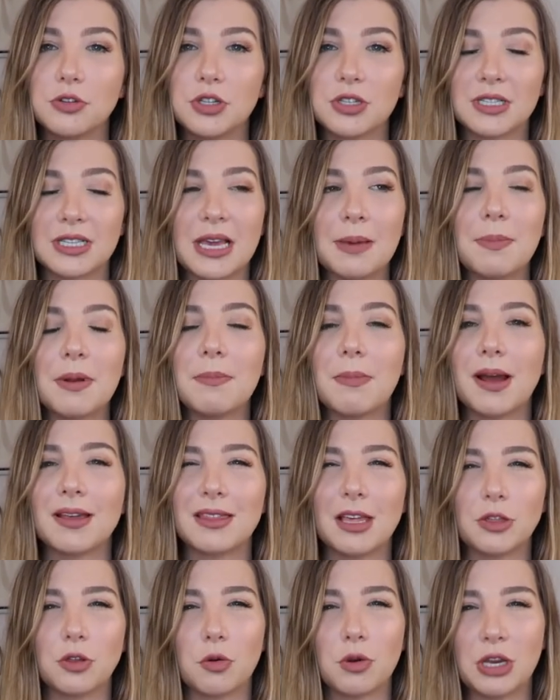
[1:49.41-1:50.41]
Just keep in
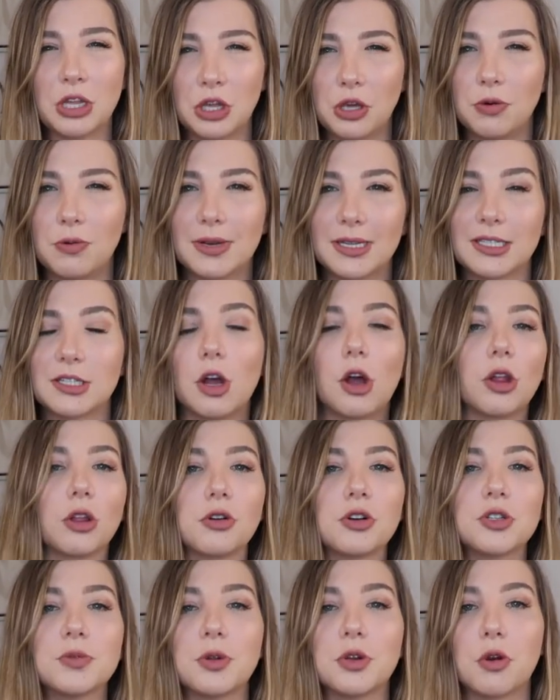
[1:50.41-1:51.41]
mind that they're in US
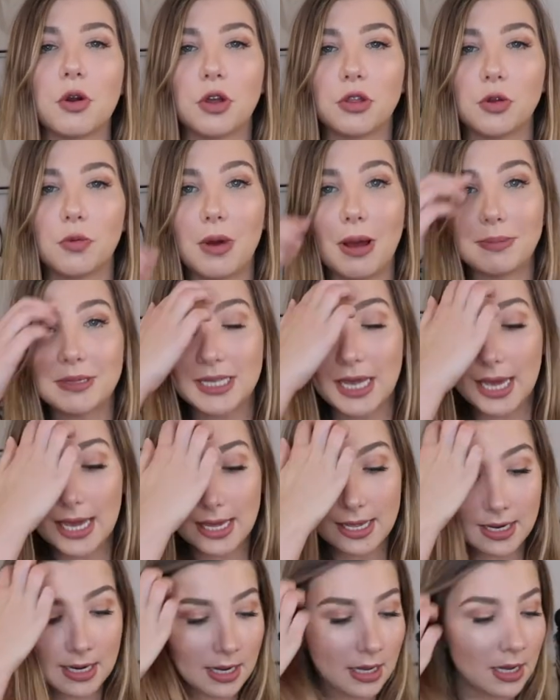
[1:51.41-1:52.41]
dollars when you're on the
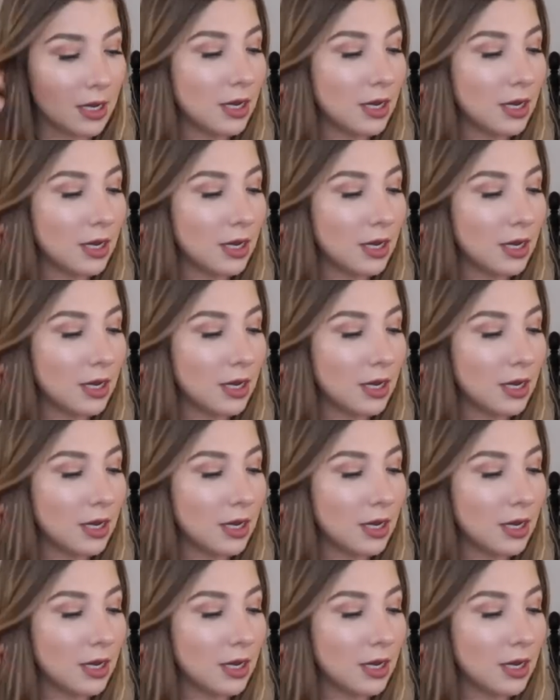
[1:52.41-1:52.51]
website.